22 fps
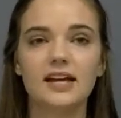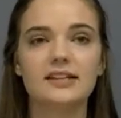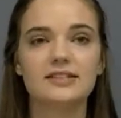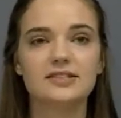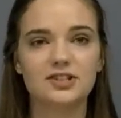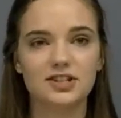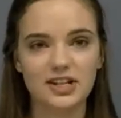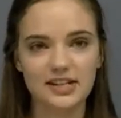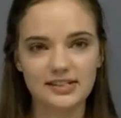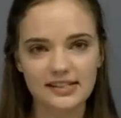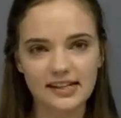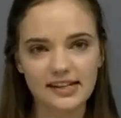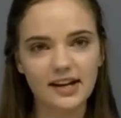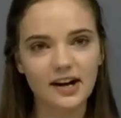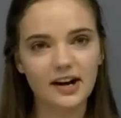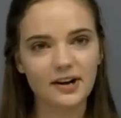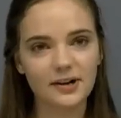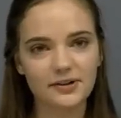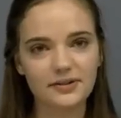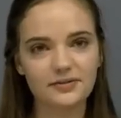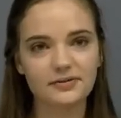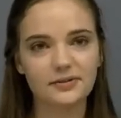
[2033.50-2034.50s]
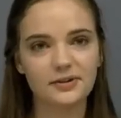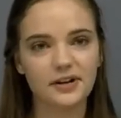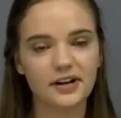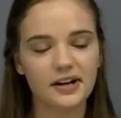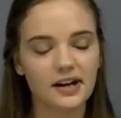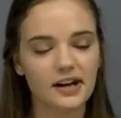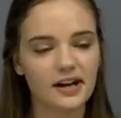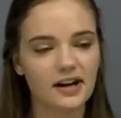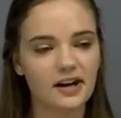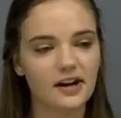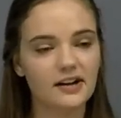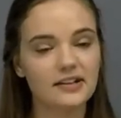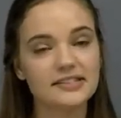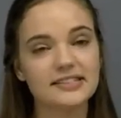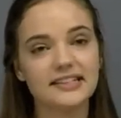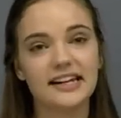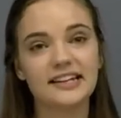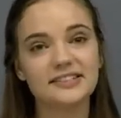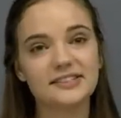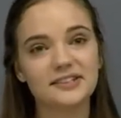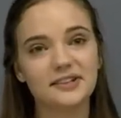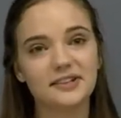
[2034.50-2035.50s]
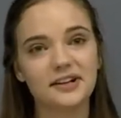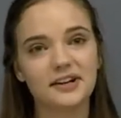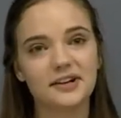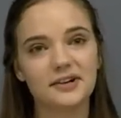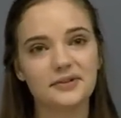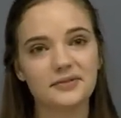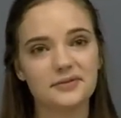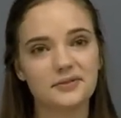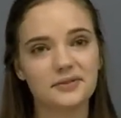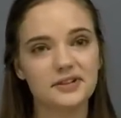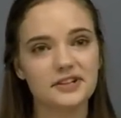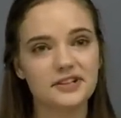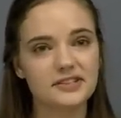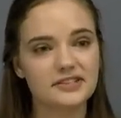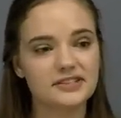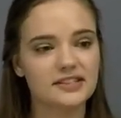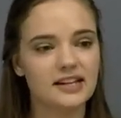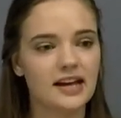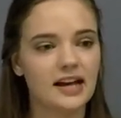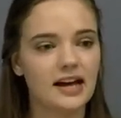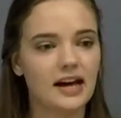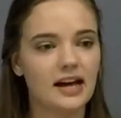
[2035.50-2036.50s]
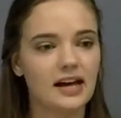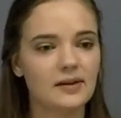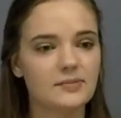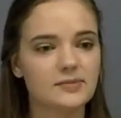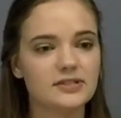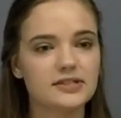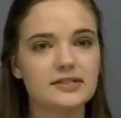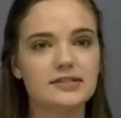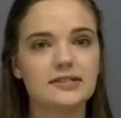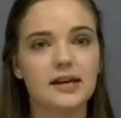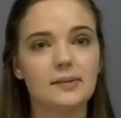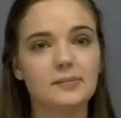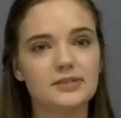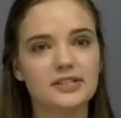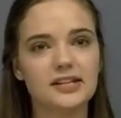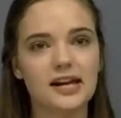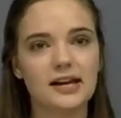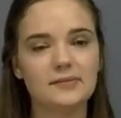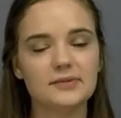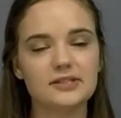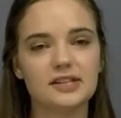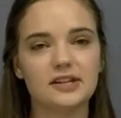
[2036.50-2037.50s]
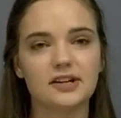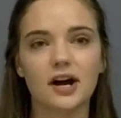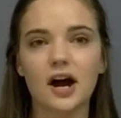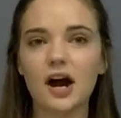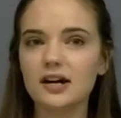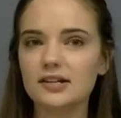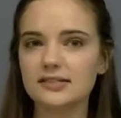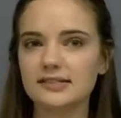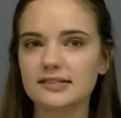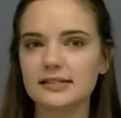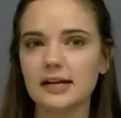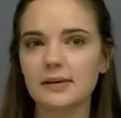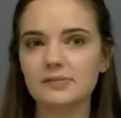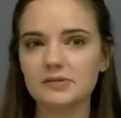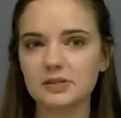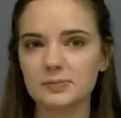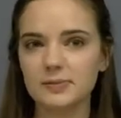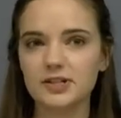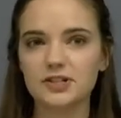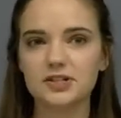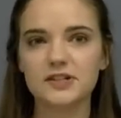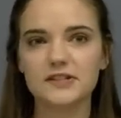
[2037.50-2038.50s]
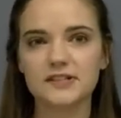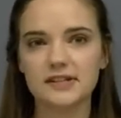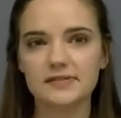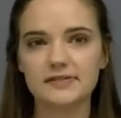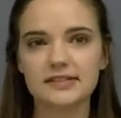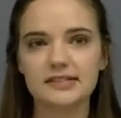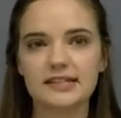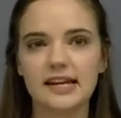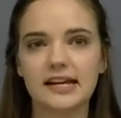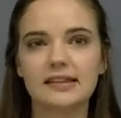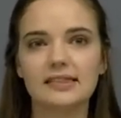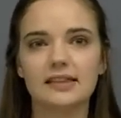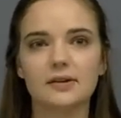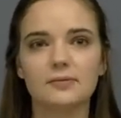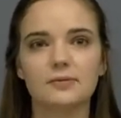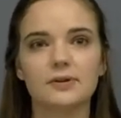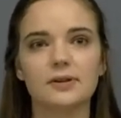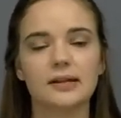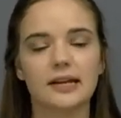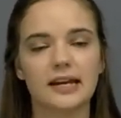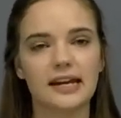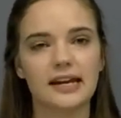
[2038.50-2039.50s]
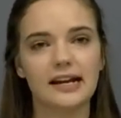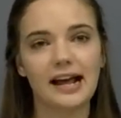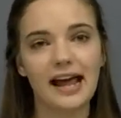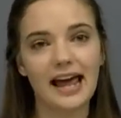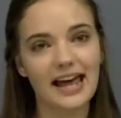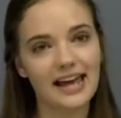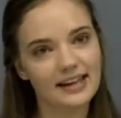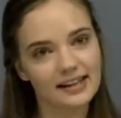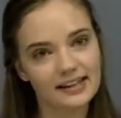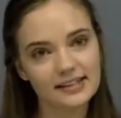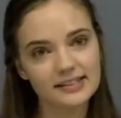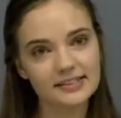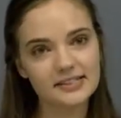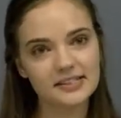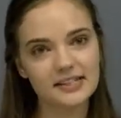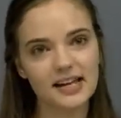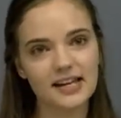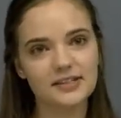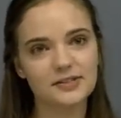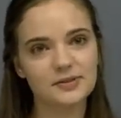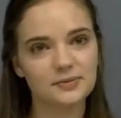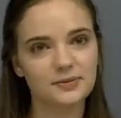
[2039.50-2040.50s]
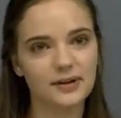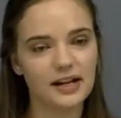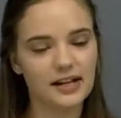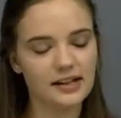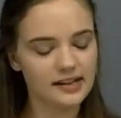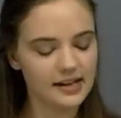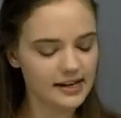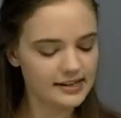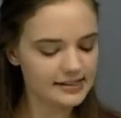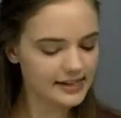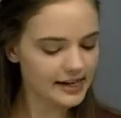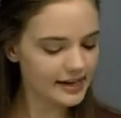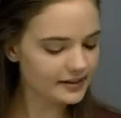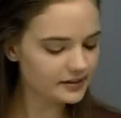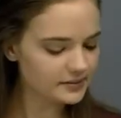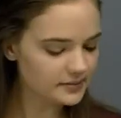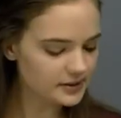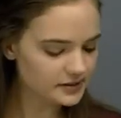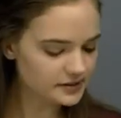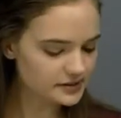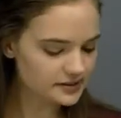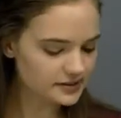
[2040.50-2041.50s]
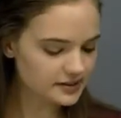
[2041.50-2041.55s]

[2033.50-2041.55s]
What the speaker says: She is a carnivore. All snakes are carnivores. Sometimes there are some species of snake that will eat eggs as well as animals